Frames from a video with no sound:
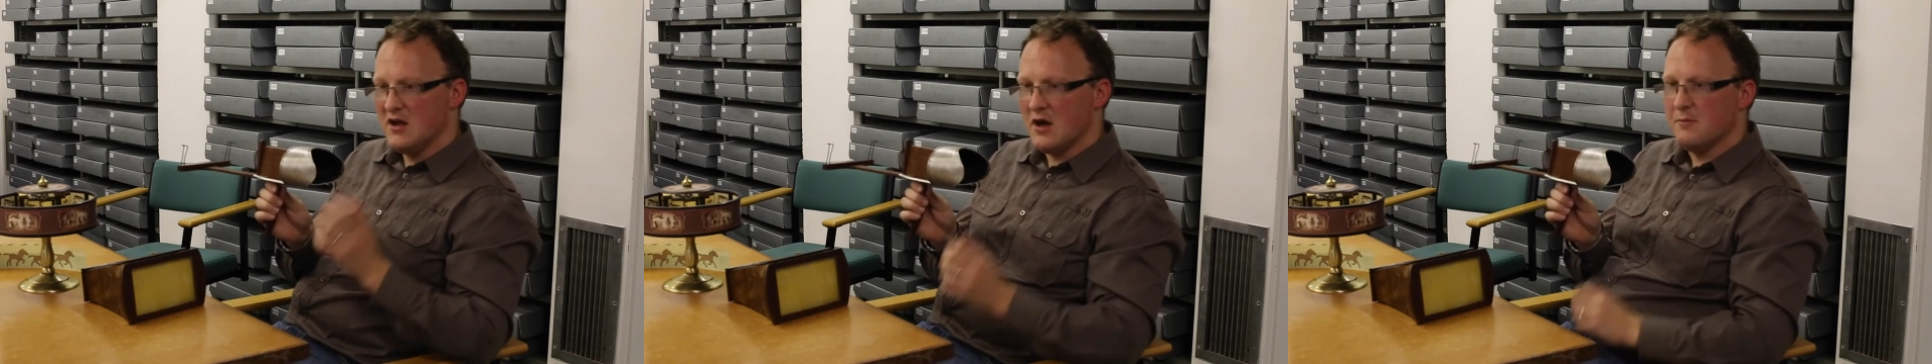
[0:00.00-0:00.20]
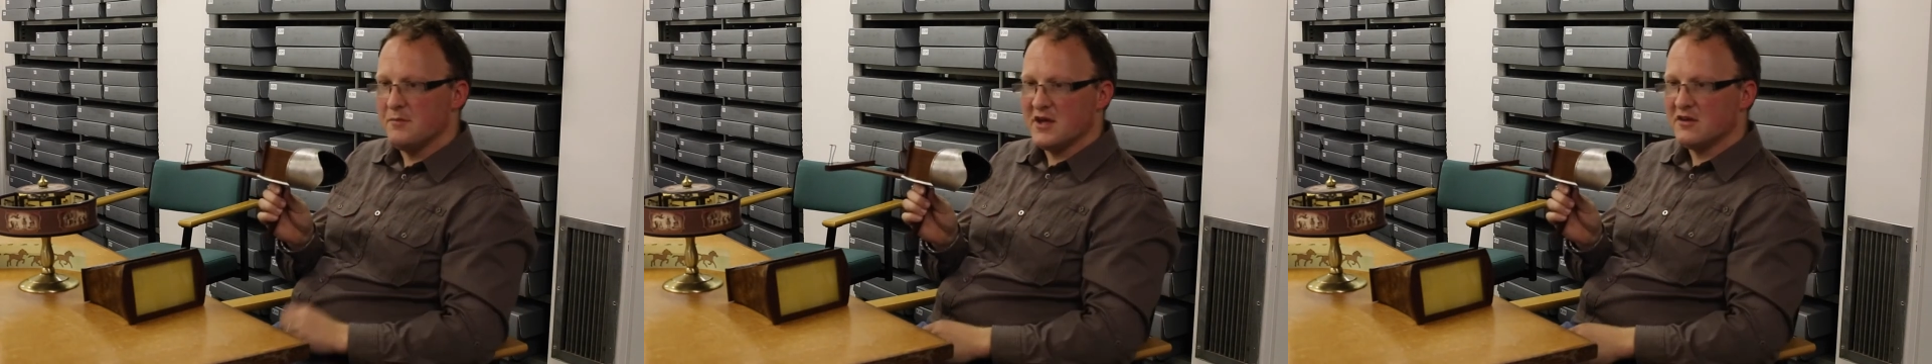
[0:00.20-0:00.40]

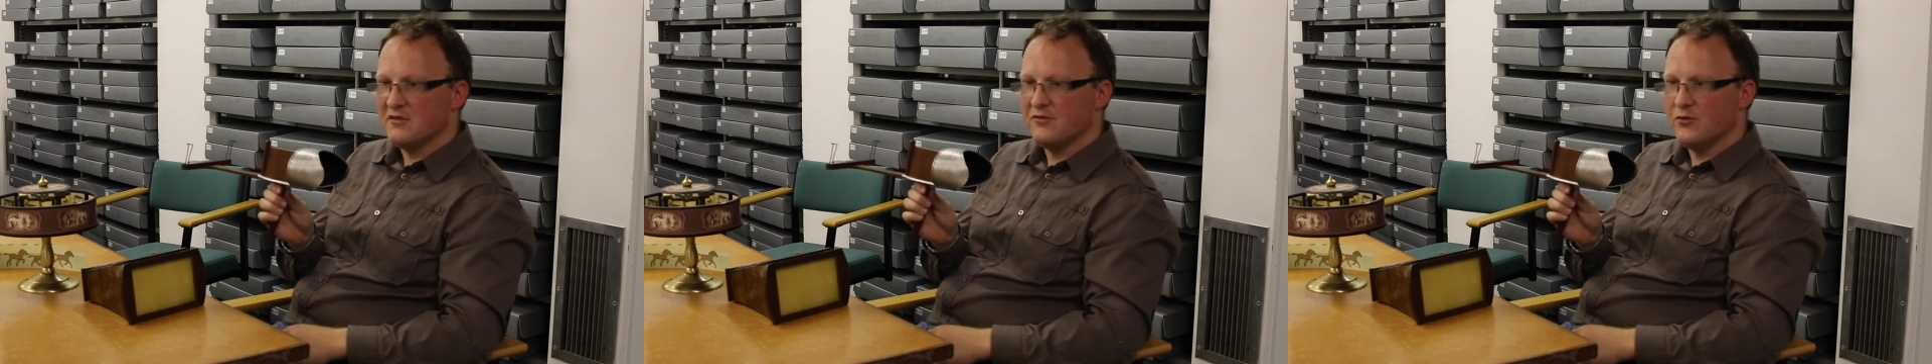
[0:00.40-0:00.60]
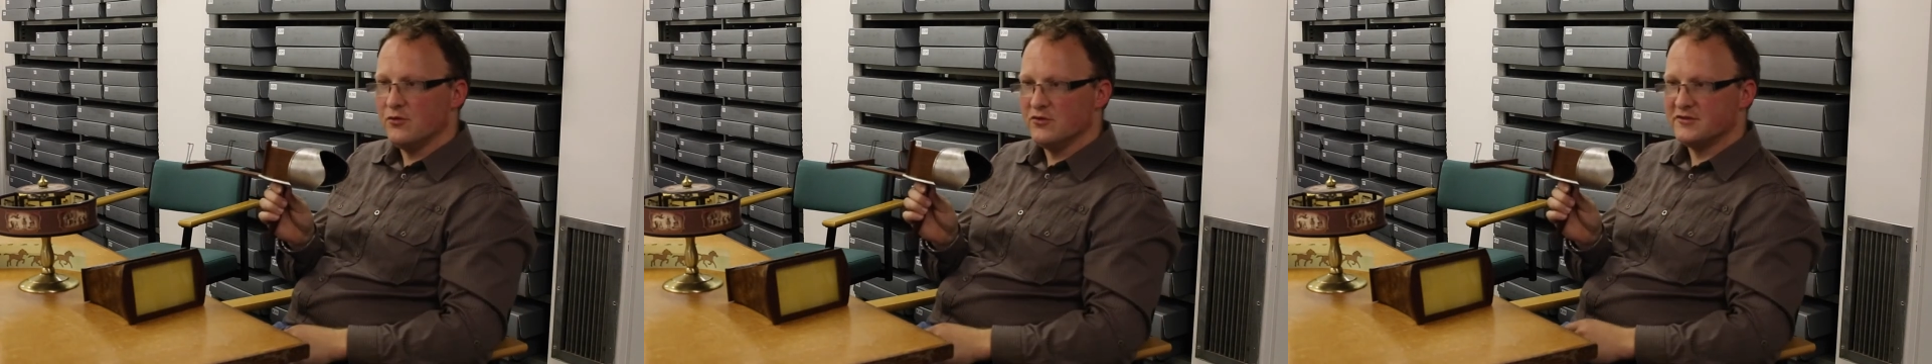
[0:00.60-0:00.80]
and being
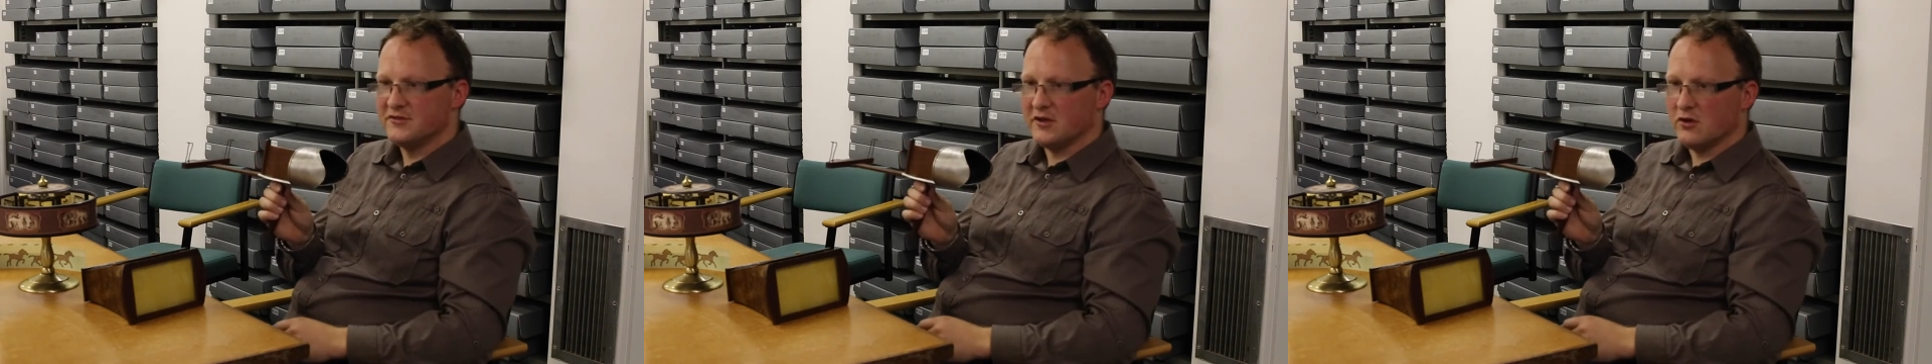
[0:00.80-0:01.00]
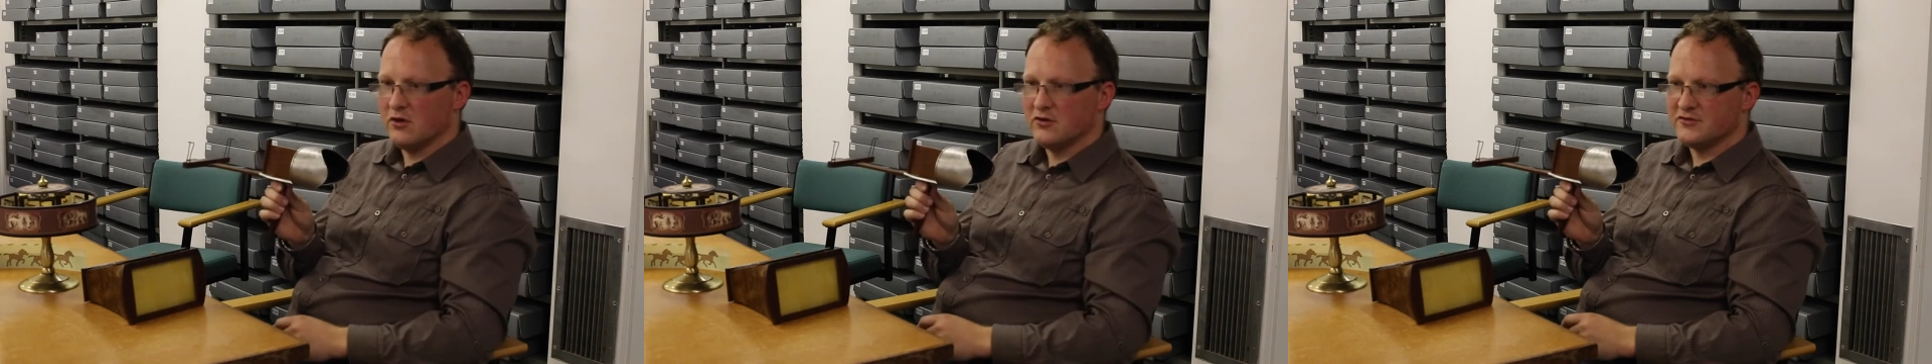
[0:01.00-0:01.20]
forced
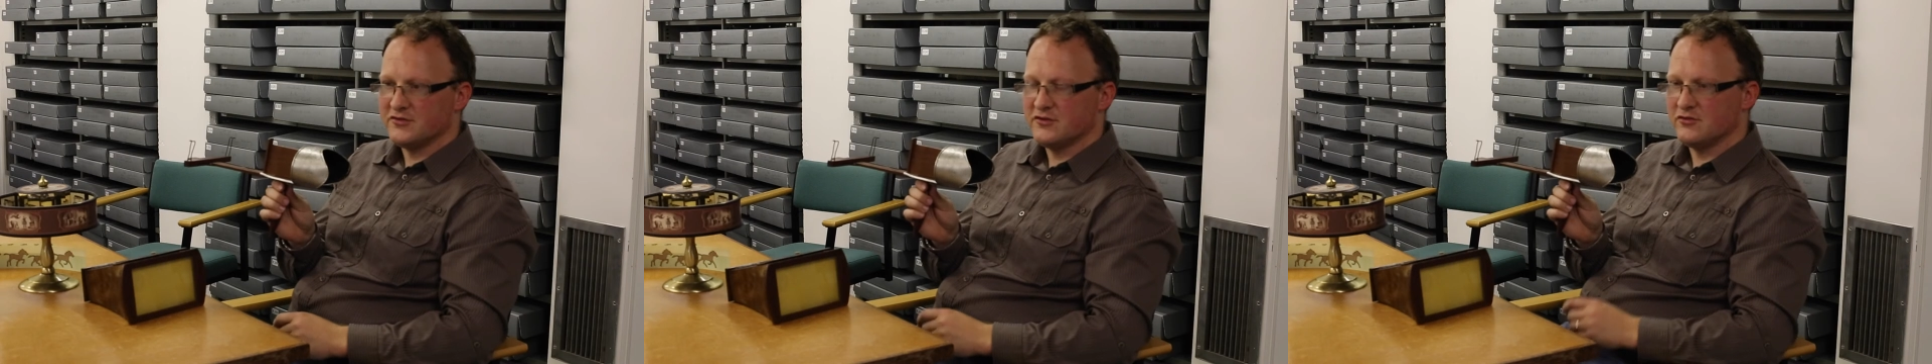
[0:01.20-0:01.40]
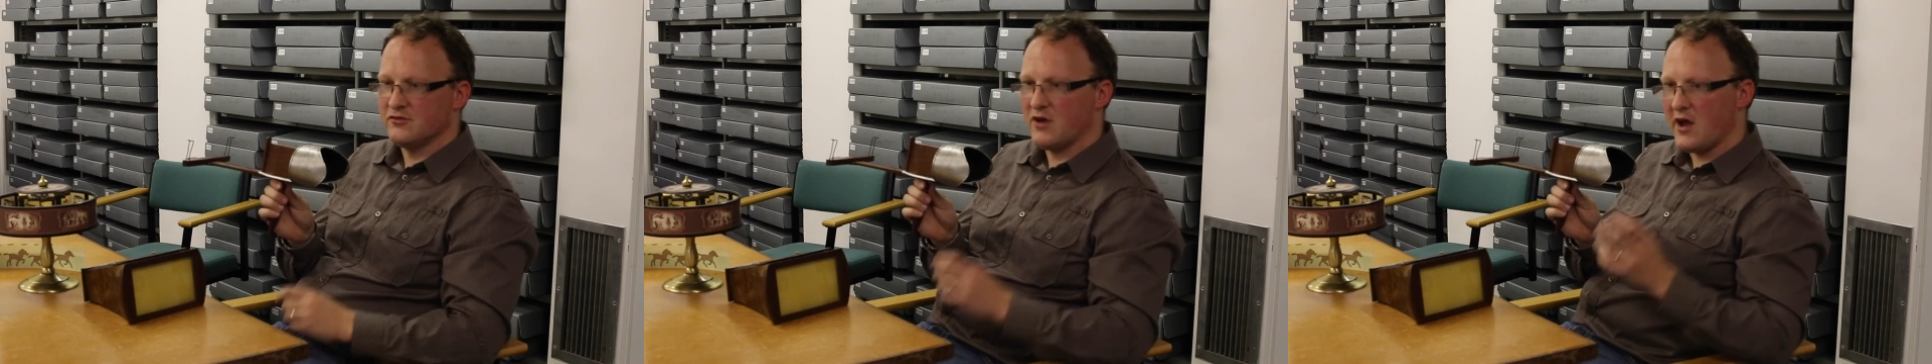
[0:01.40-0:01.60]
to
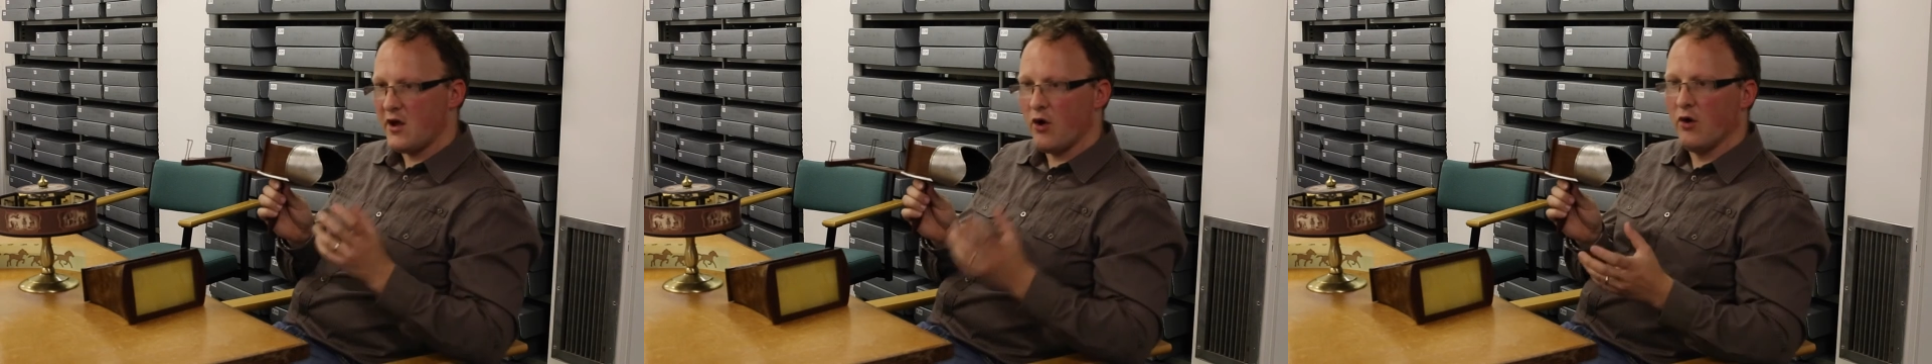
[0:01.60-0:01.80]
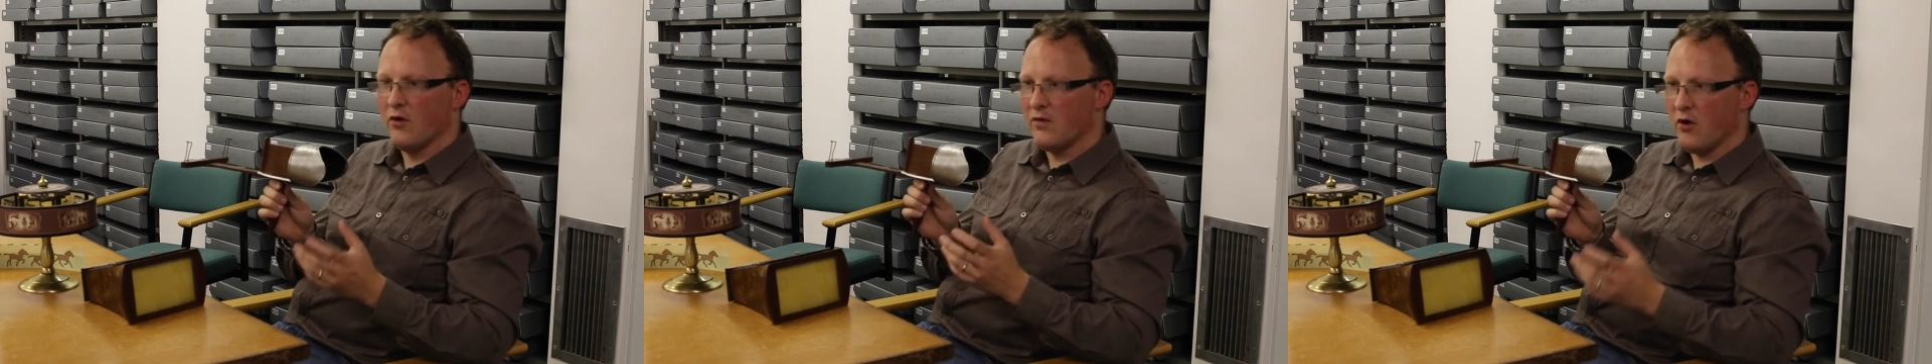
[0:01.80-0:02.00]
concentrate
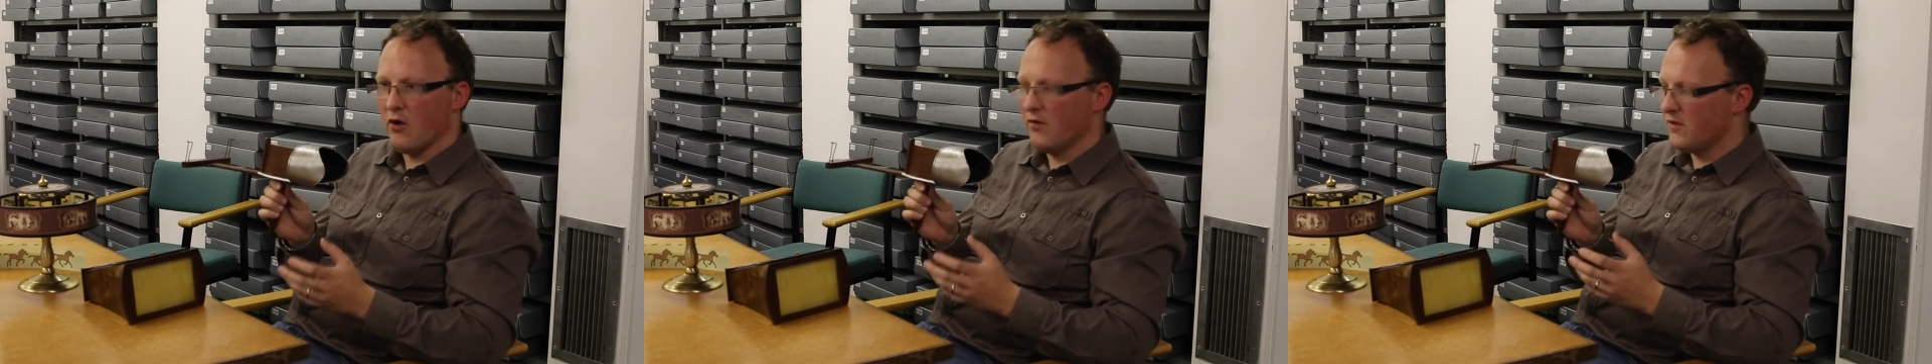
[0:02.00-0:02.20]
on